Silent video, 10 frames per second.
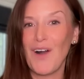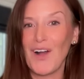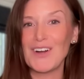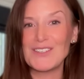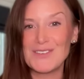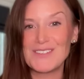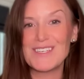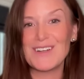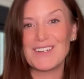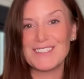are
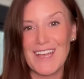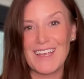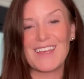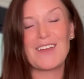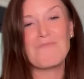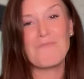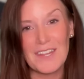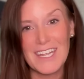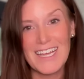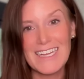using our psychic
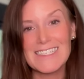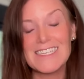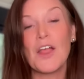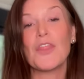abilities,